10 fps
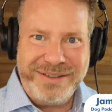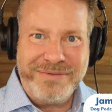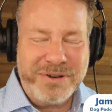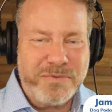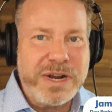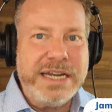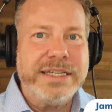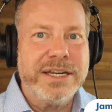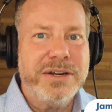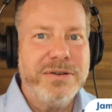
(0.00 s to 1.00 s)
The
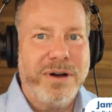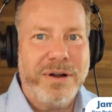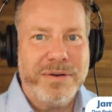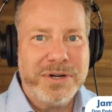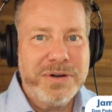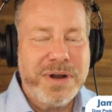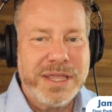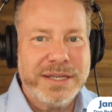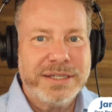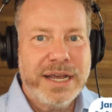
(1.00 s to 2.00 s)
reason you all are
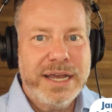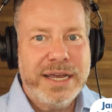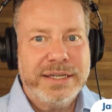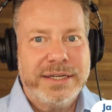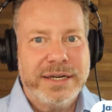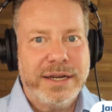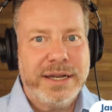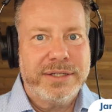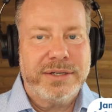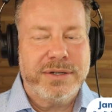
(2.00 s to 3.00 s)
doing this is
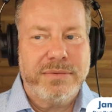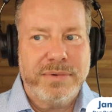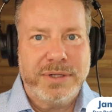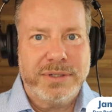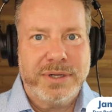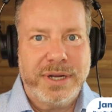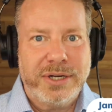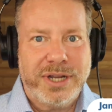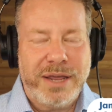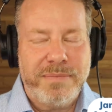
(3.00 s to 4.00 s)
to
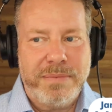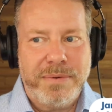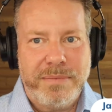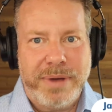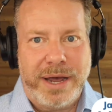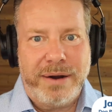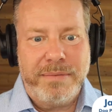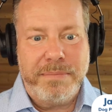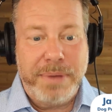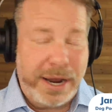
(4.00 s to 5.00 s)
educate people about
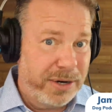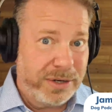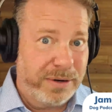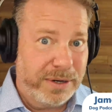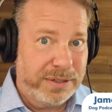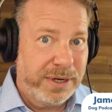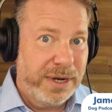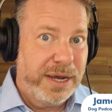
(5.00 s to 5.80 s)
pet insurance